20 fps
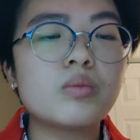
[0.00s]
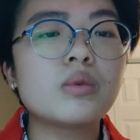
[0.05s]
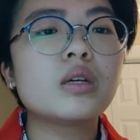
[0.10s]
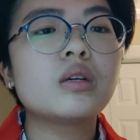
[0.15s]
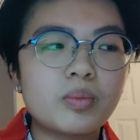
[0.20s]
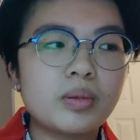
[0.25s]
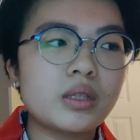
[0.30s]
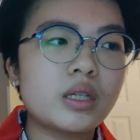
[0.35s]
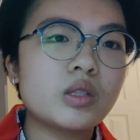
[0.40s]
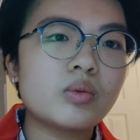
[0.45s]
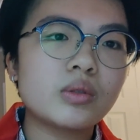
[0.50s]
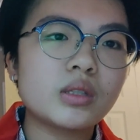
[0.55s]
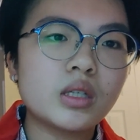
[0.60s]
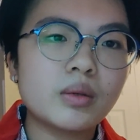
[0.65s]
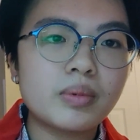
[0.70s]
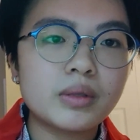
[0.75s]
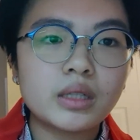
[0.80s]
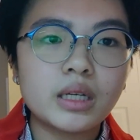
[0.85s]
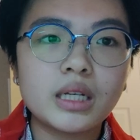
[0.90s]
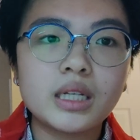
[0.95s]
The police would
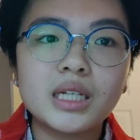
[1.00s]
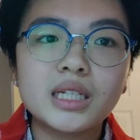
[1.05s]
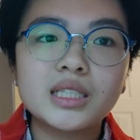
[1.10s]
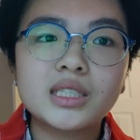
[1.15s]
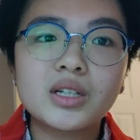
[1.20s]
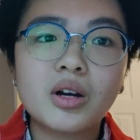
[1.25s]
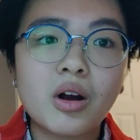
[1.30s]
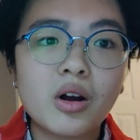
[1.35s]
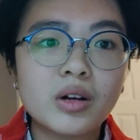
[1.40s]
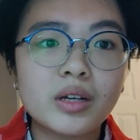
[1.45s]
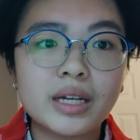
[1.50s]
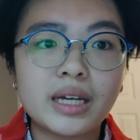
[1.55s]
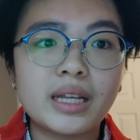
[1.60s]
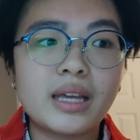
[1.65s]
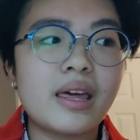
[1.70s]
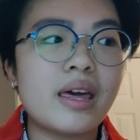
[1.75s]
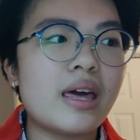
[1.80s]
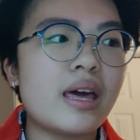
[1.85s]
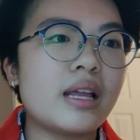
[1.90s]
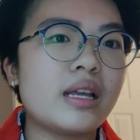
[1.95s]
typically target
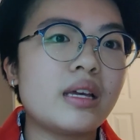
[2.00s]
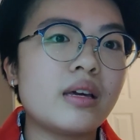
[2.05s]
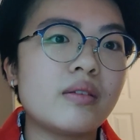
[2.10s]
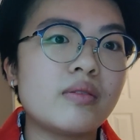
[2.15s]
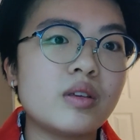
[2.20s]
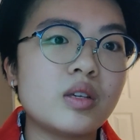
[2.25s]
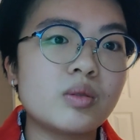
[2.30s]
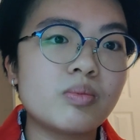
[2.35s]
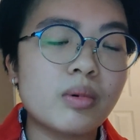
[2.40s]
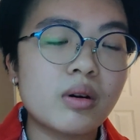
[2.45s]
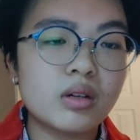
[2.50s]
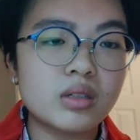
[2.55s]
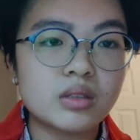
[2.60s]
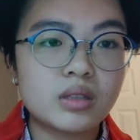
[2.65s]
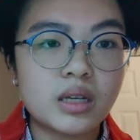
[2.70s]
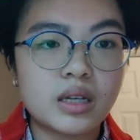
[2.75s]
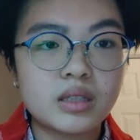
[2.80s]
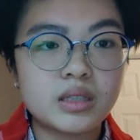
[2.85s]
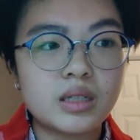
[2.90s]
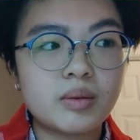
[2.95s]
any of these bars
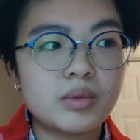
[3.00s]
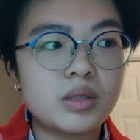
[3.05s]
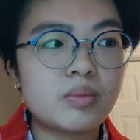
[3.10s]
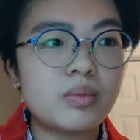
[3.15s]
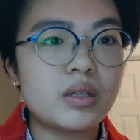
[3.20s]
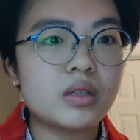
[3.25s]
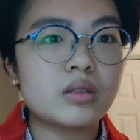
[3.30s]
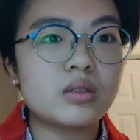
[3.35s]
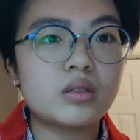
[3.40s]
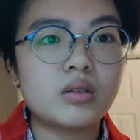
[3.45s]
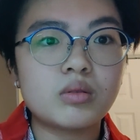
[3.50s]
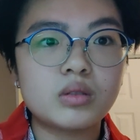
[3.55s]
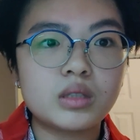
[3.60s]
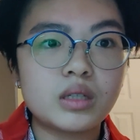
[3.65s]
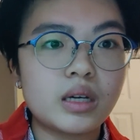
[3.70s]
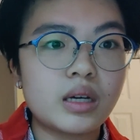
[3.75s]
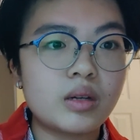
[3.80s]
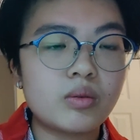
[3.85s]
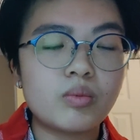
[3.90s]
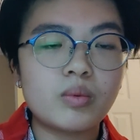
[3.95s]
that seemed to be
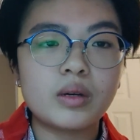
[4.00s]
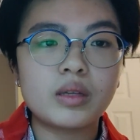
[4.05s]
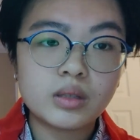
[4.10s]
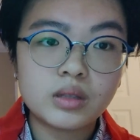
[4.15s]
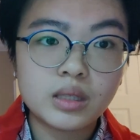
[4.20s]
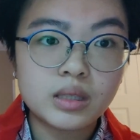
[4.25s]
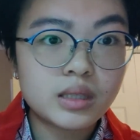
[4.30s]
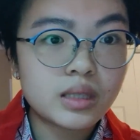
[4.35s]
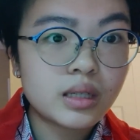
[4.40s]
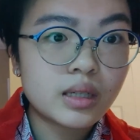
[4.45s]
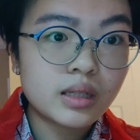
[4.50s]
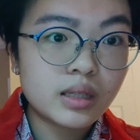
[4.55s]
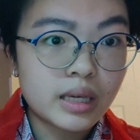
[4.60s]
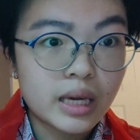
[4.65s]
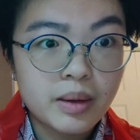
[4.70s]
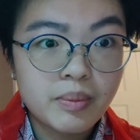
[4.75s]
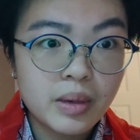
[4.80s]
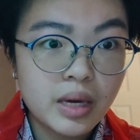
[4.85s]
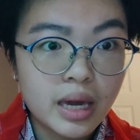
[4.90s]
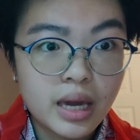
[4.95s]
associated with this gay
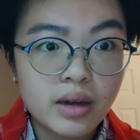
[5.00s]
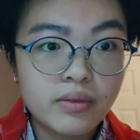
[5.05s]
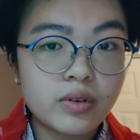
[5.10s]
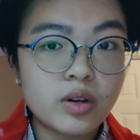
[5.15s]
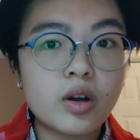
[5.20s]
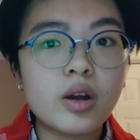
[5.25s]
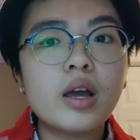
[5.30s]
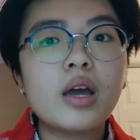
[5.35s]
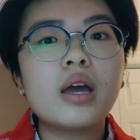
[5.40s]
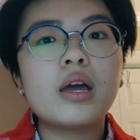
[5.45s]
behavior.